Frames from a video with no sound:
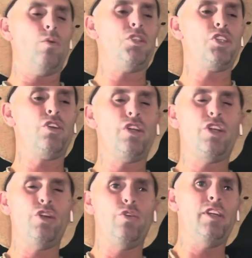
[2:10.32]
what you're gonna
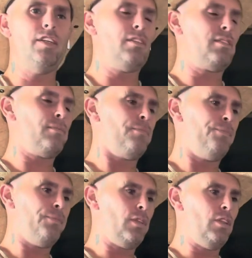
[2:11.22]
do is
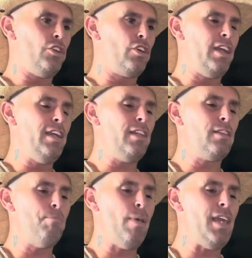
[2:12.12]
you're gonna hit
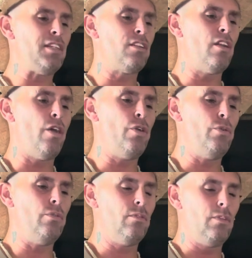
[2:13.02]
the bass
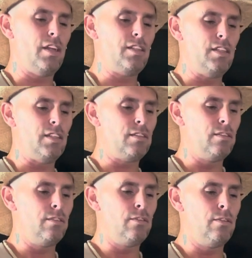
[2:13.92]
note like this,
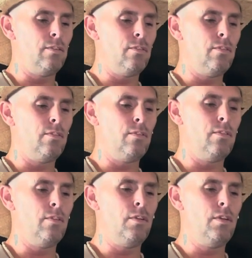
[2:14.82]

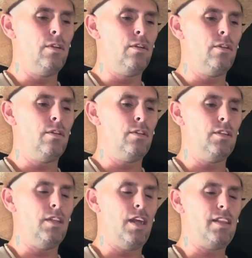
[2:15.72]

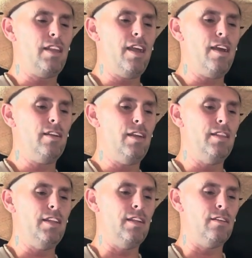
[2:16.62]
like that,
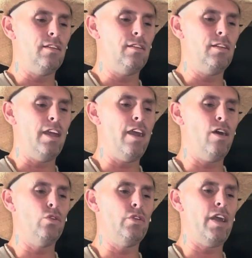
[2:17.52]
and then
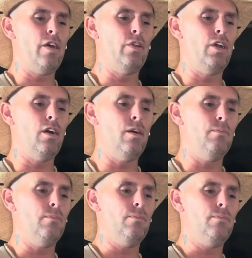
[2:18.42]
down, down, up,